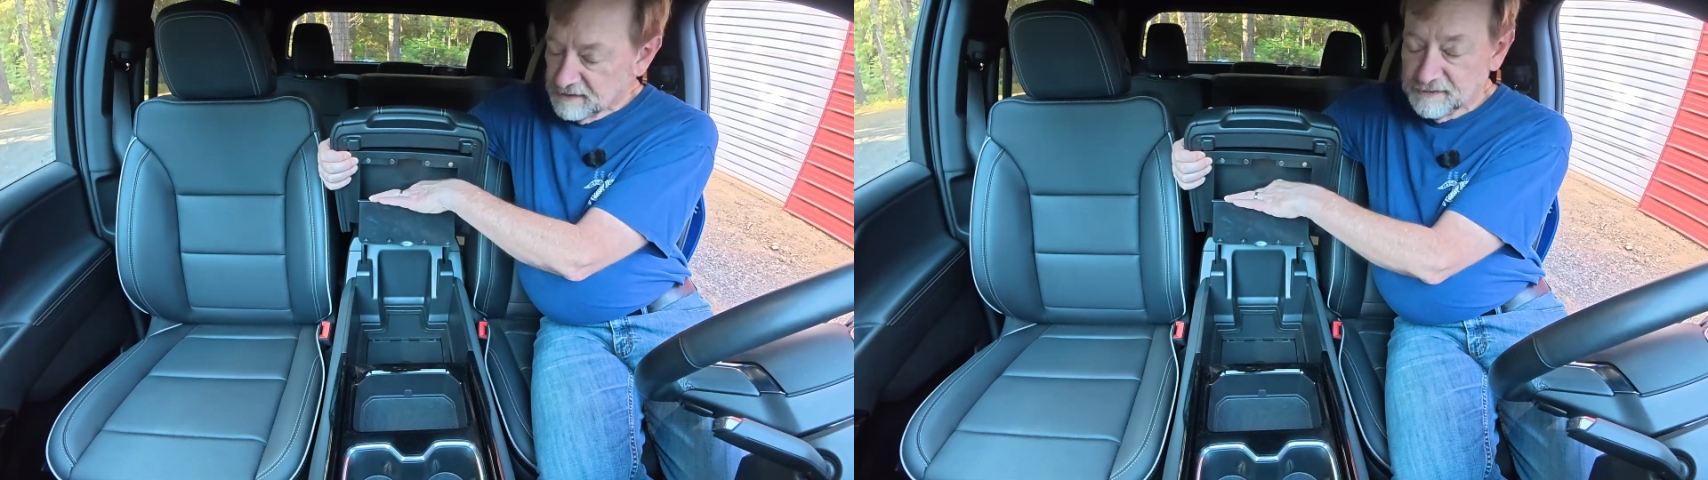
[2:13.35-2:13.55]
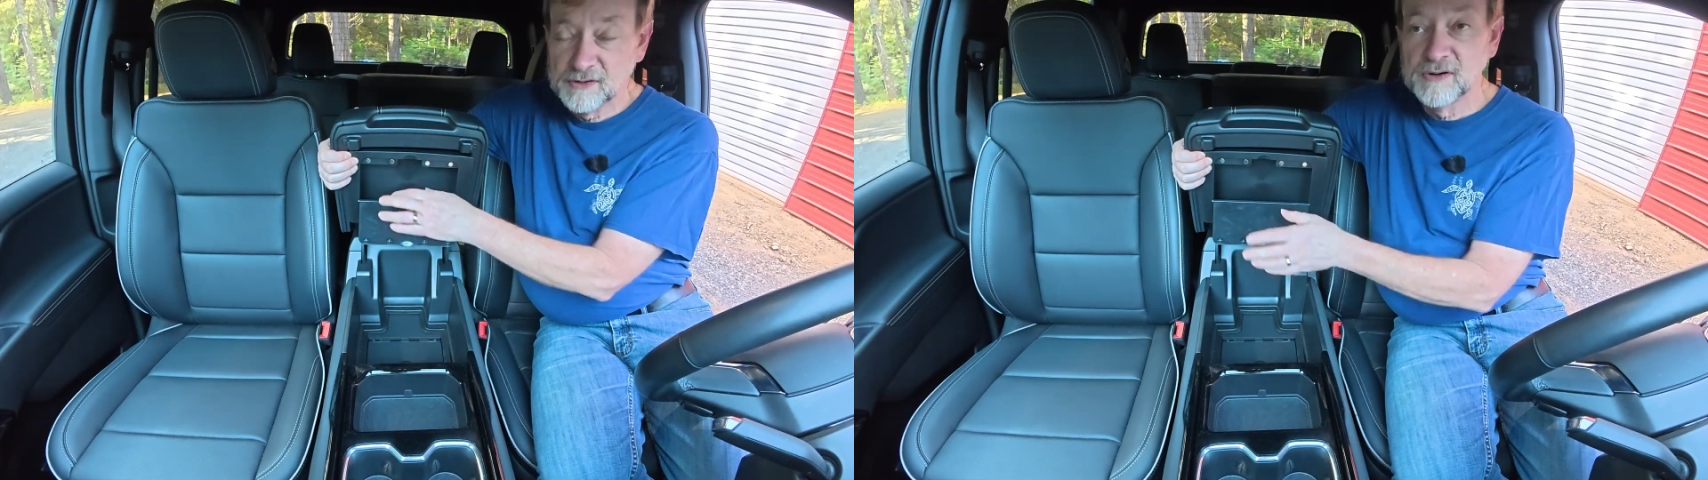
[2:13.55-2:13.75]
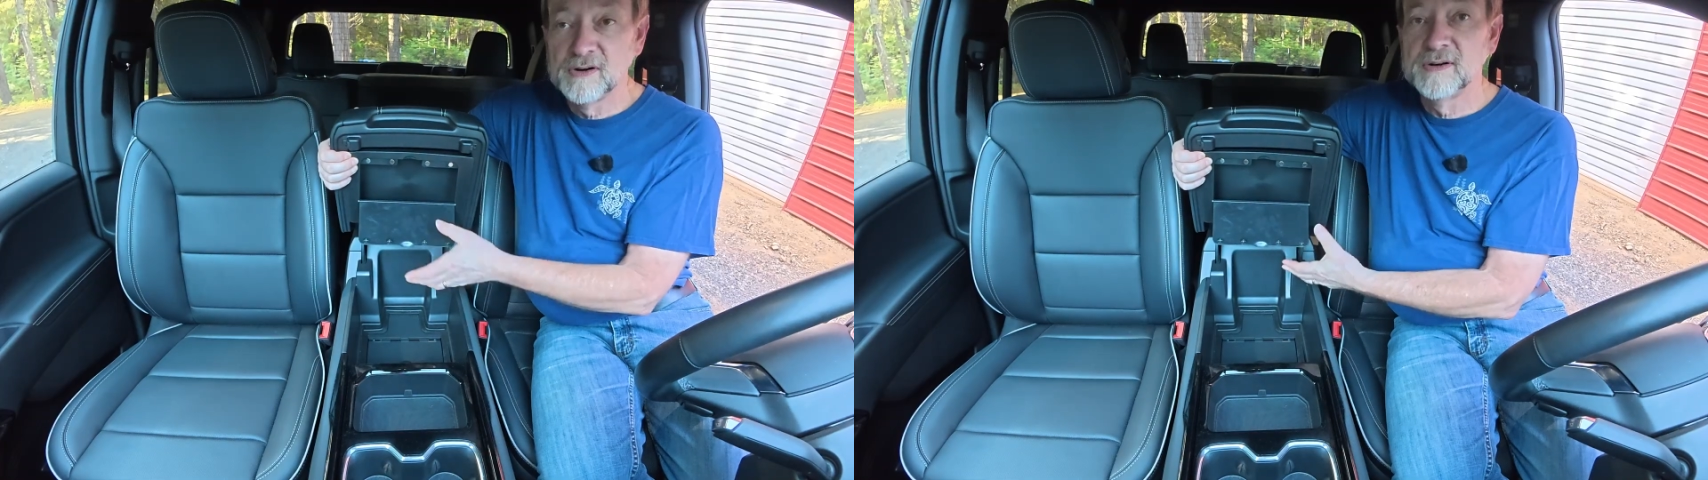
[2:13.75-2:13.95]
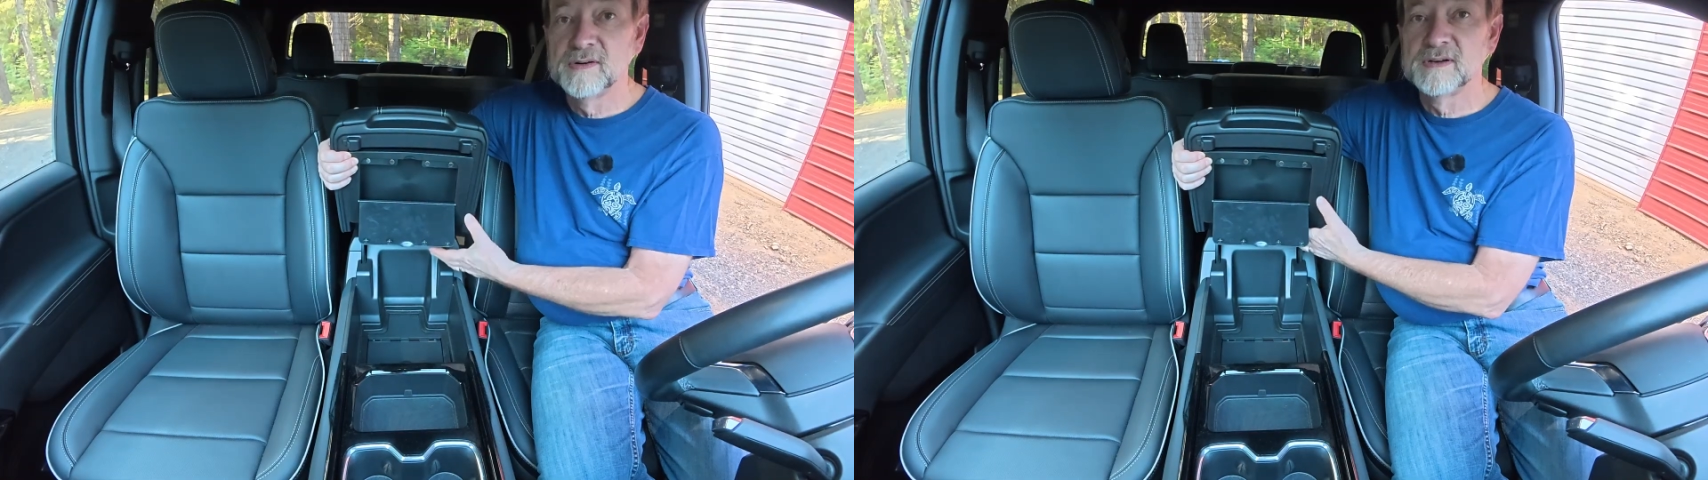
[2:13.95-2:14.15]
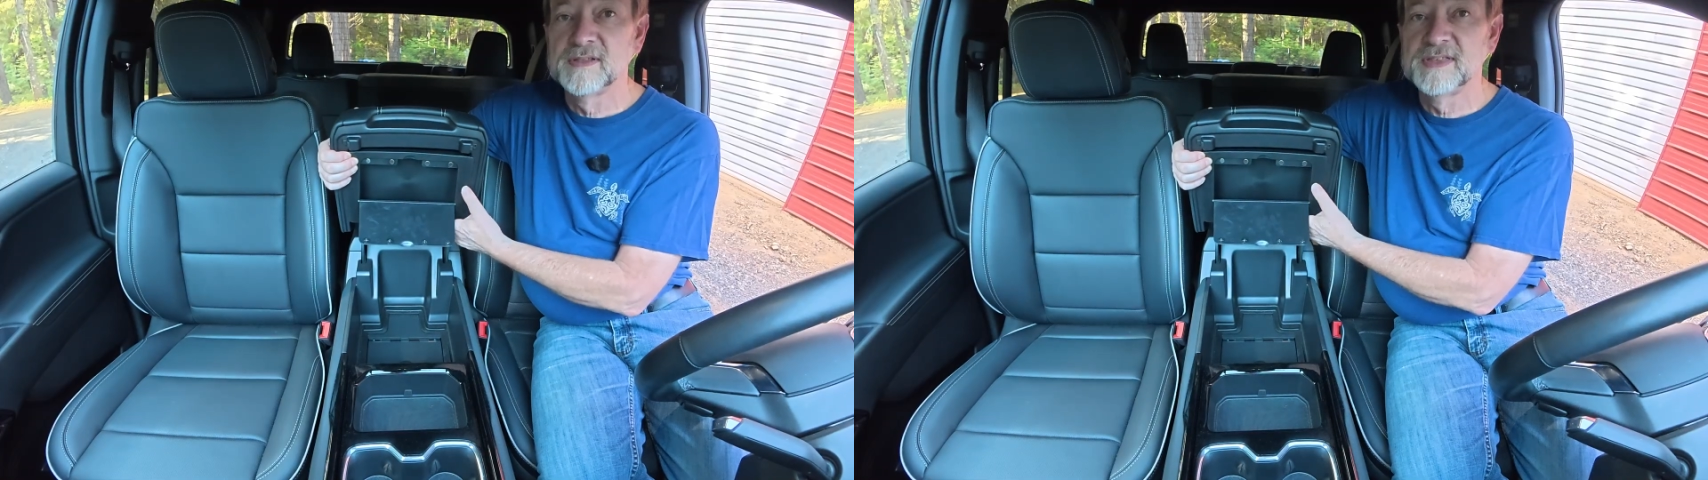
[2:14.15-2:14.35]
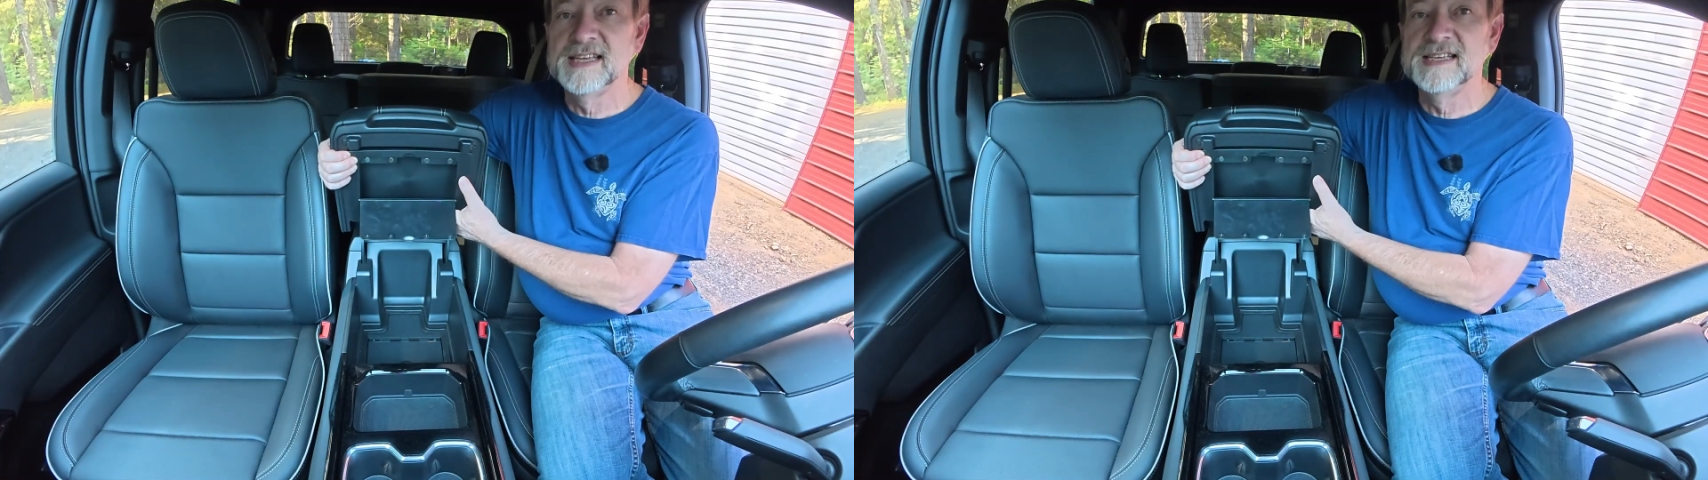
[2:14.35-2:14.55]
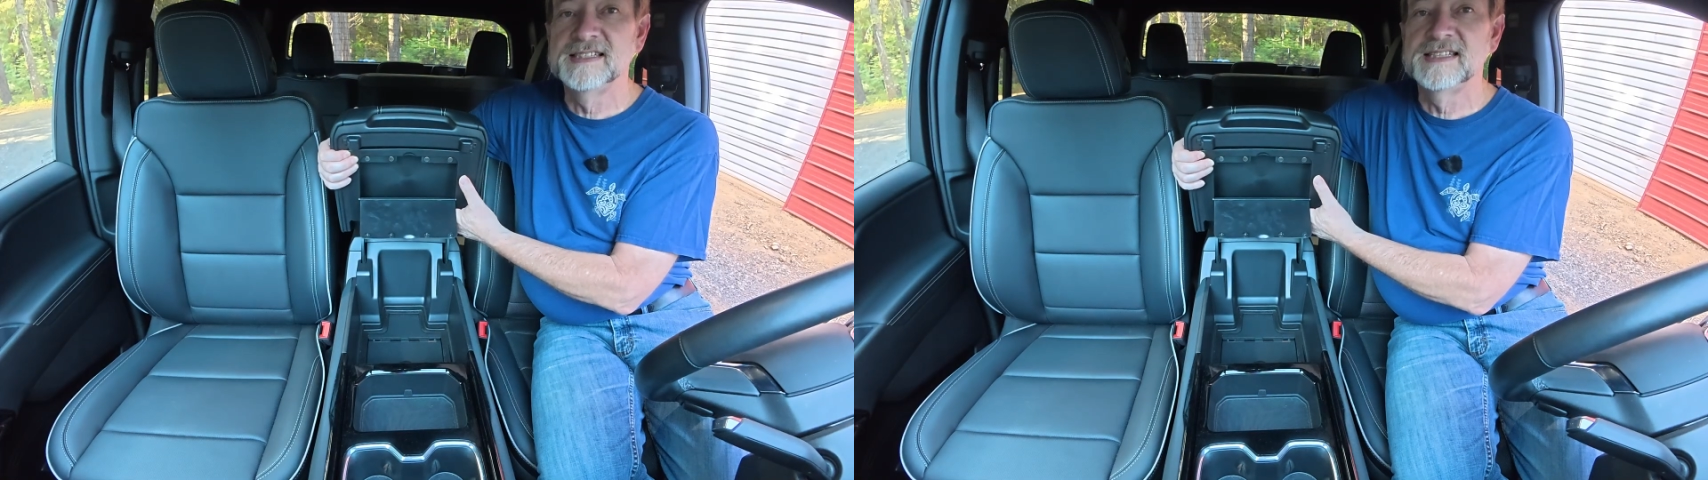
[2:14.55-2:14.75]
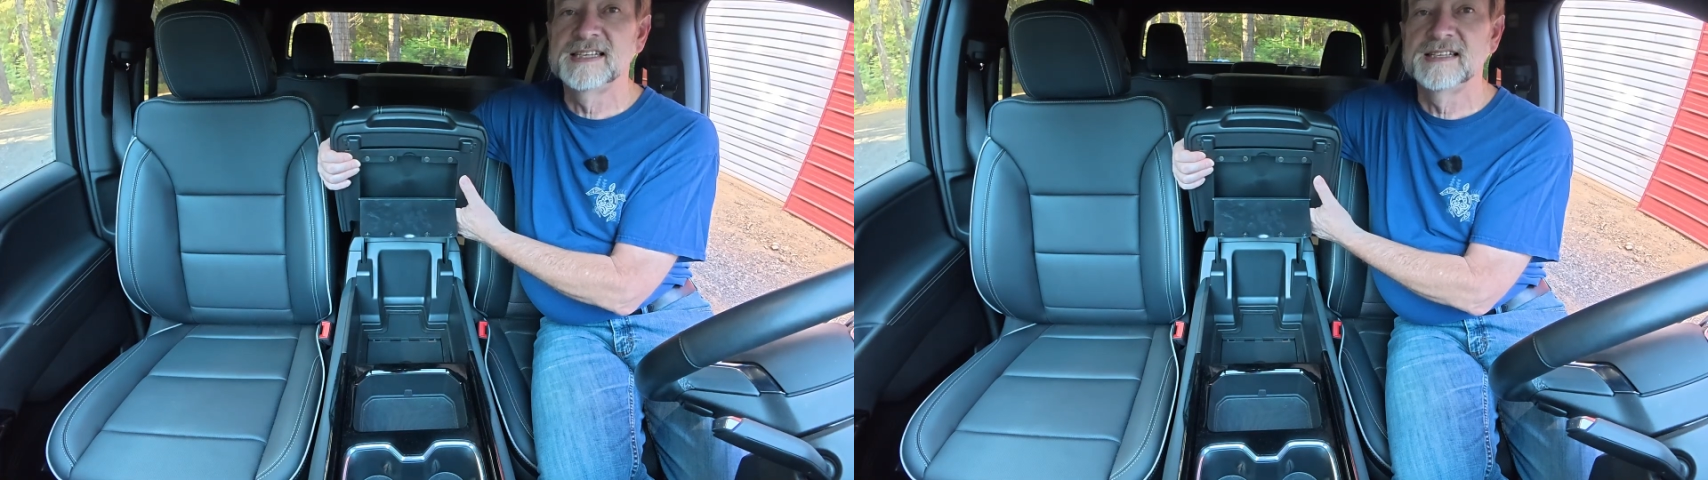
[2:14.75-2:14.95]
for
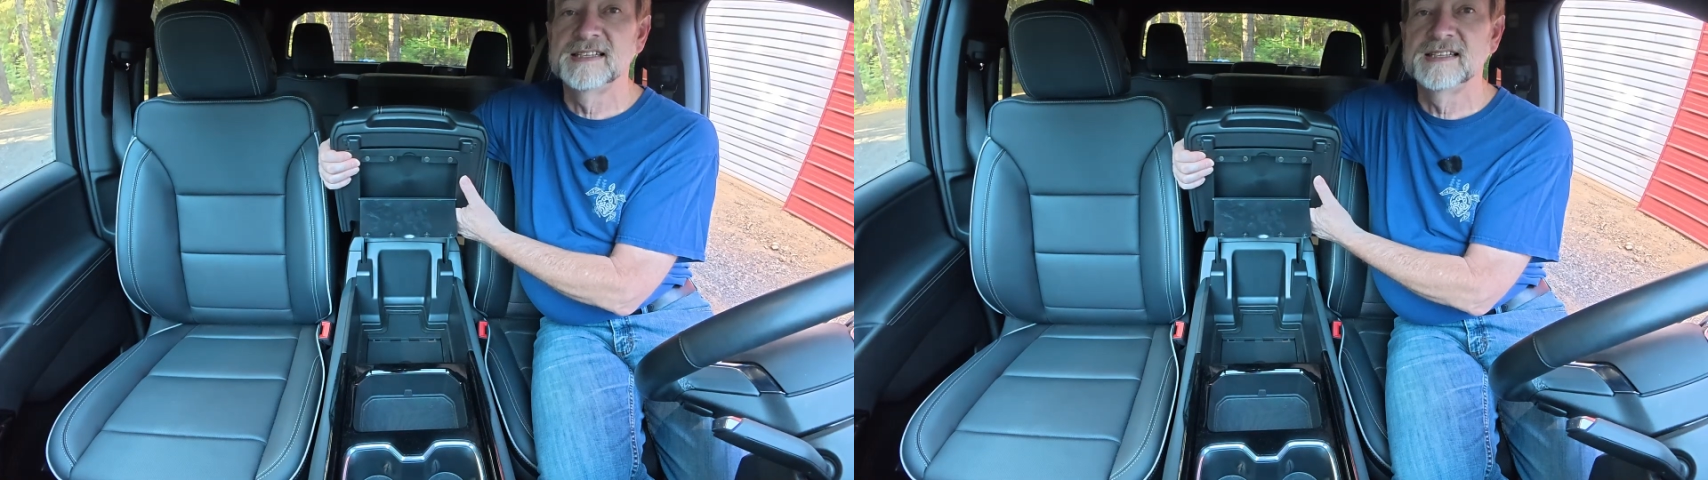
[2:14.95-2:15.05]
things